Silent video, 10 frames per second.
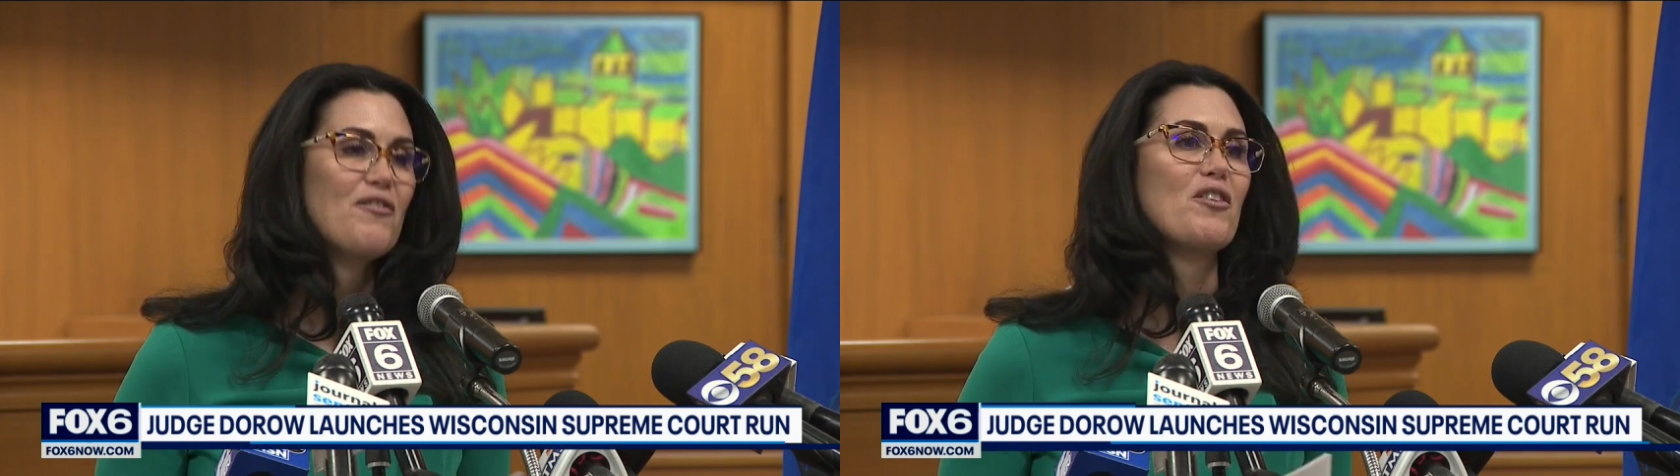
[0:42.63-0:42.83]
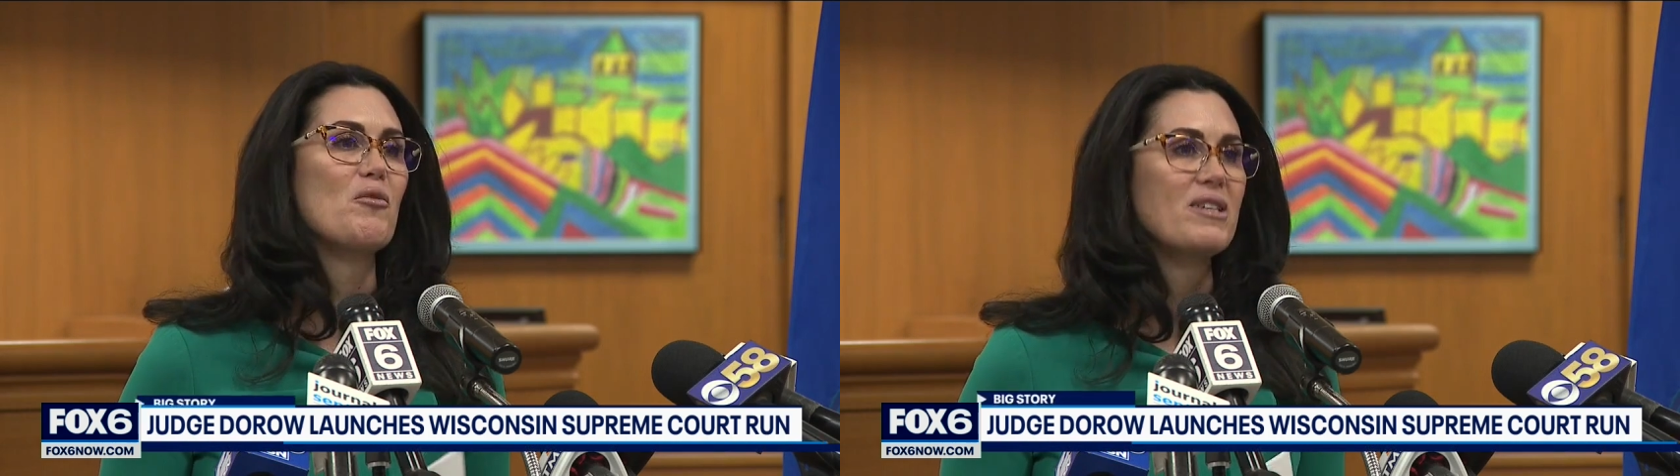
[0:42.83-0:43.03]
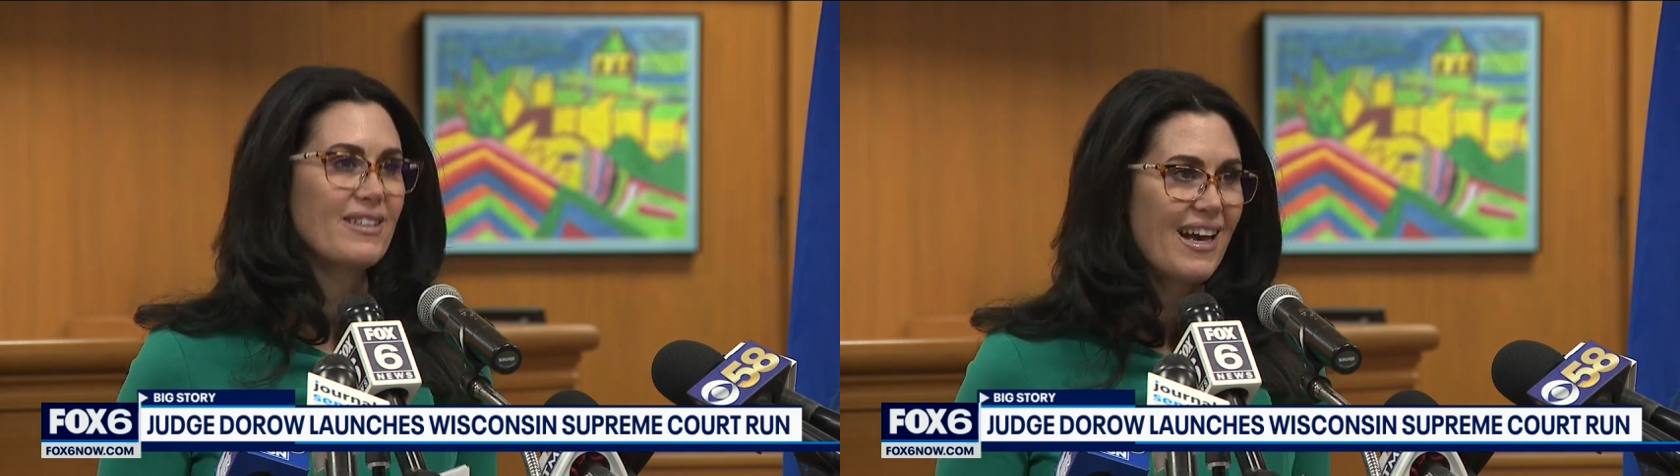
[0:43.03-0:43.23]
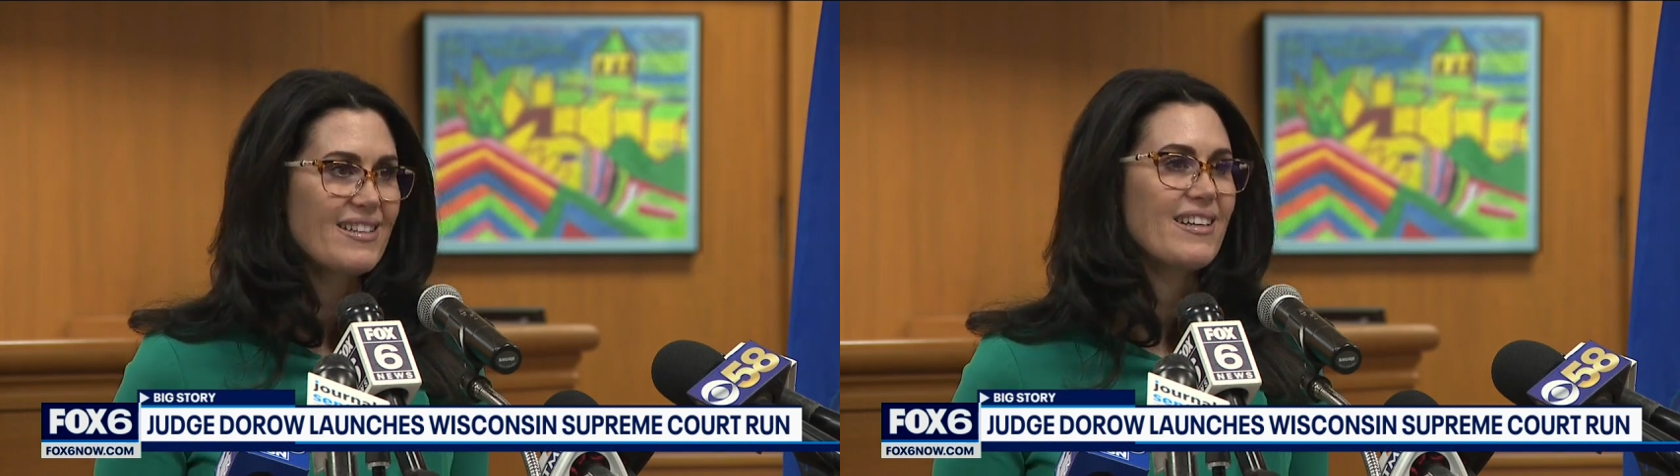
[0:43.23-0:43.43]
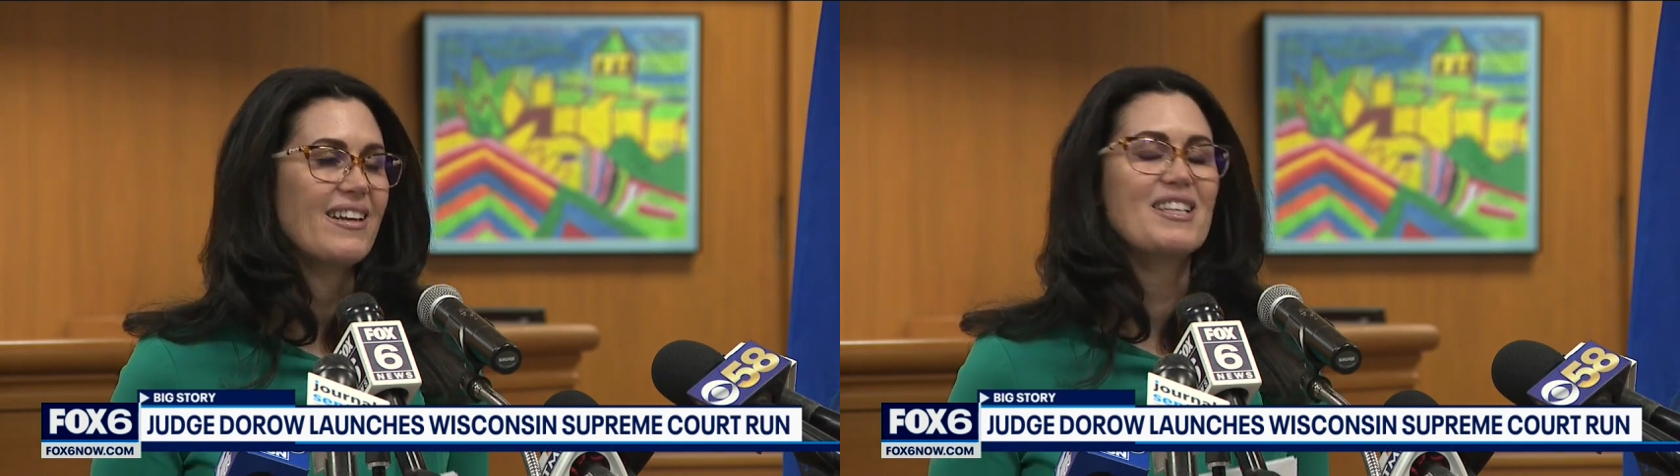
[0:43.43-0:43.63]
for the
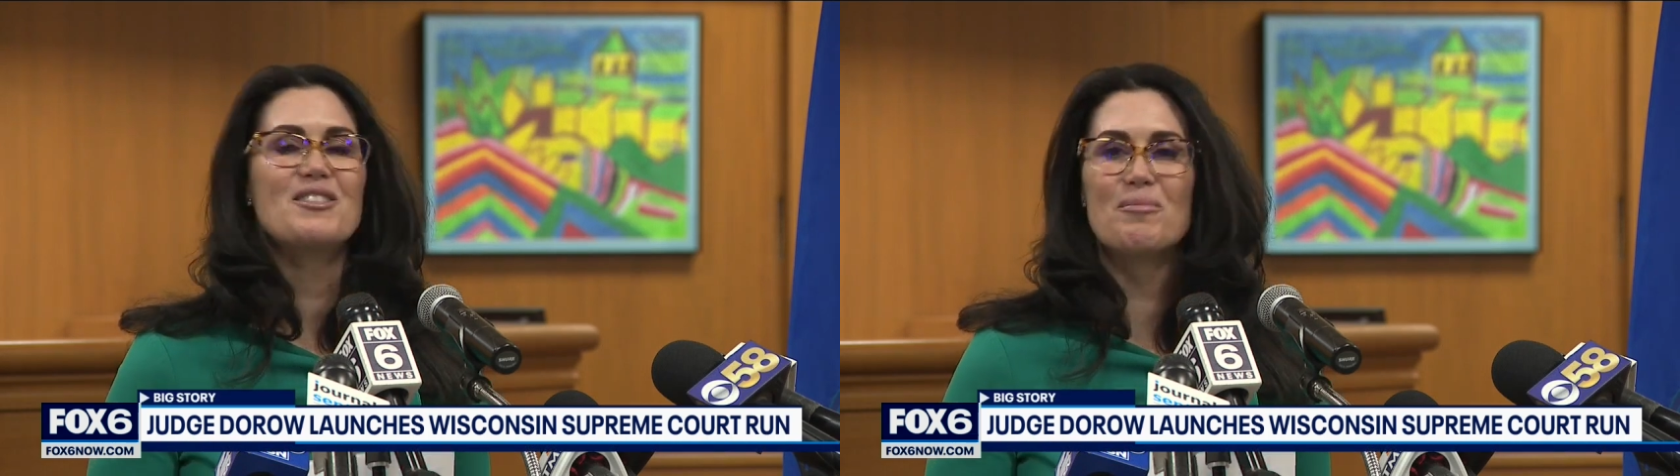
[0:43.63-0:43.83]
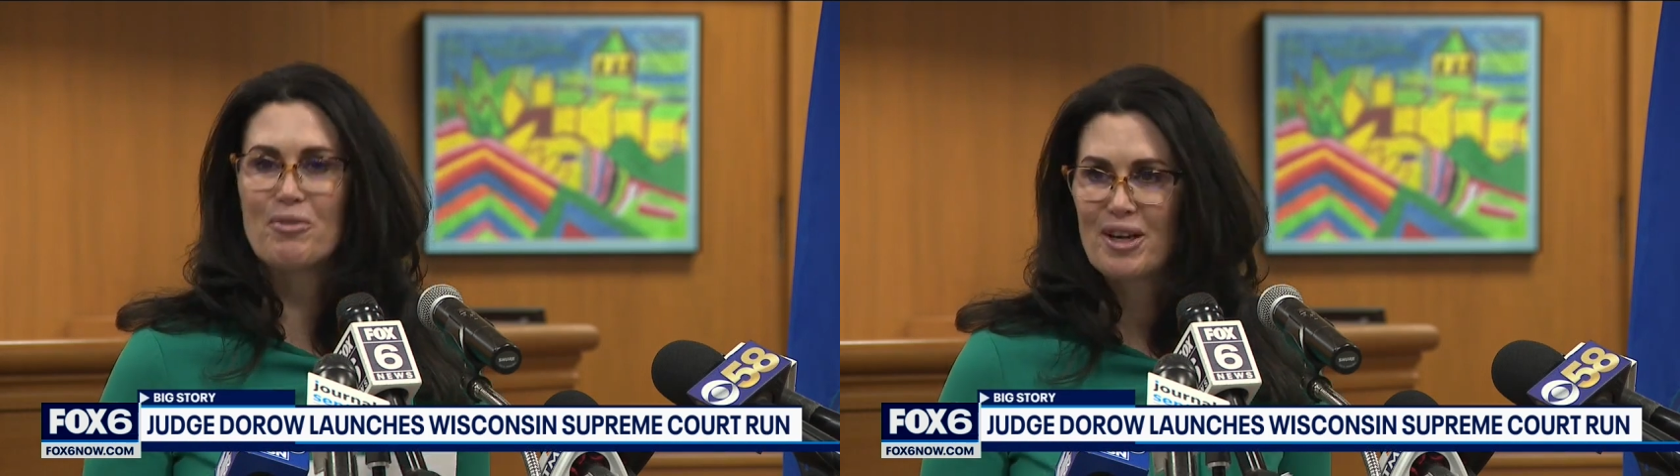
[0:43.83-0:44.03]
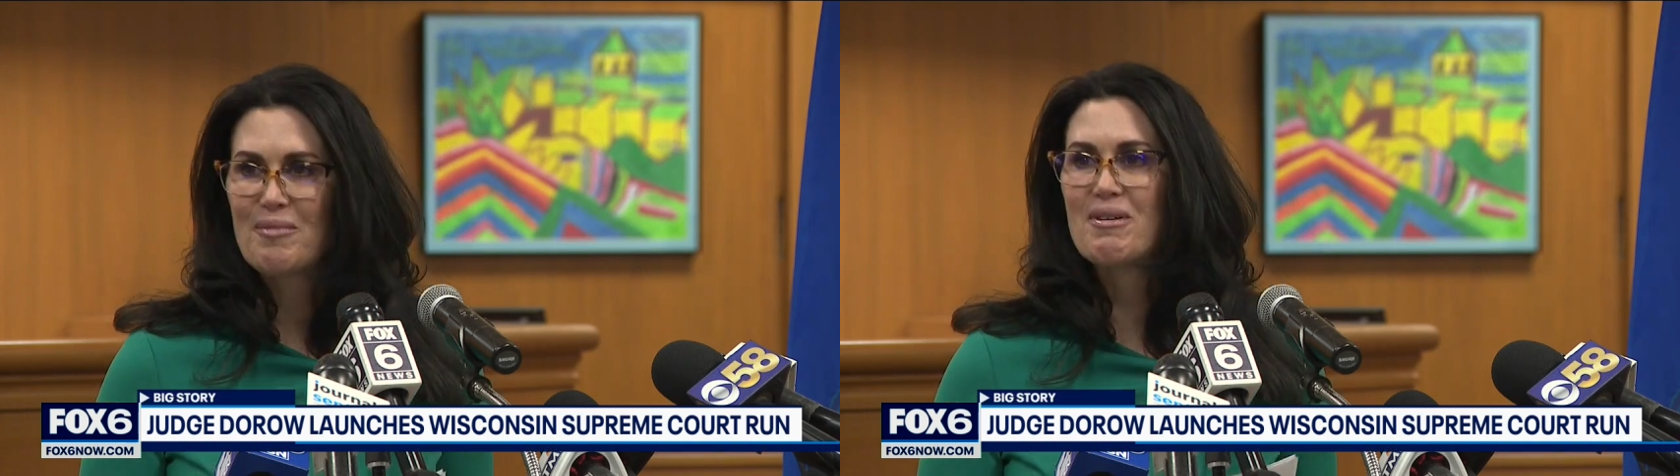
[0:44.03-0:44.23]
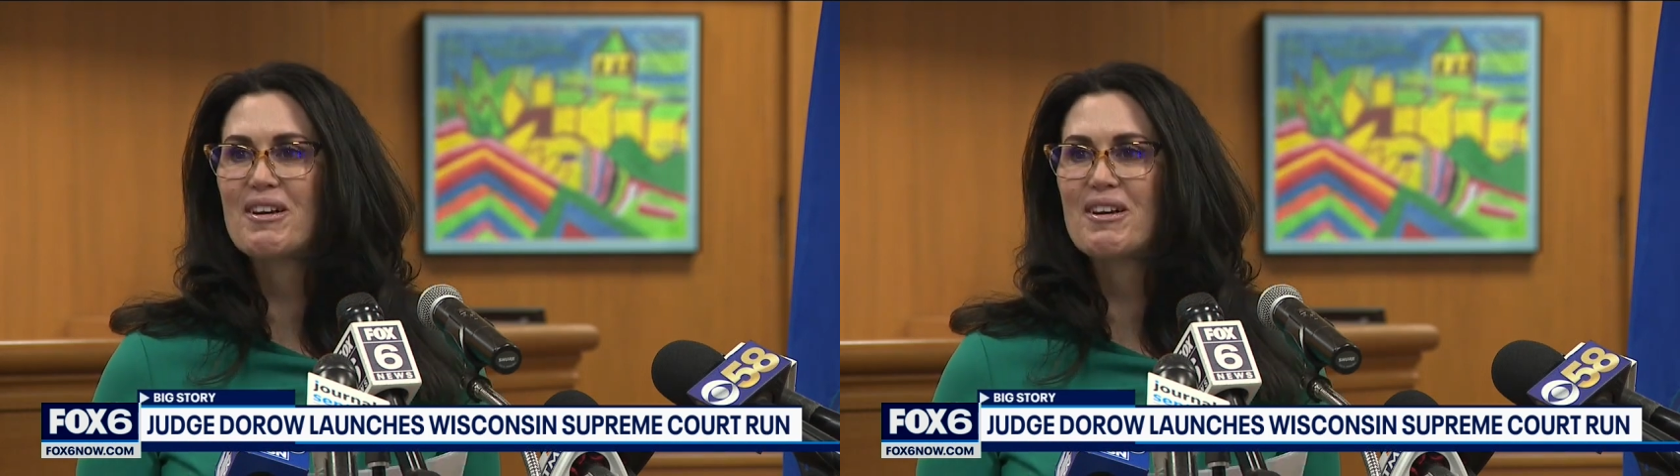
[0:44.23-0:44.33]
Wisconsin Supreme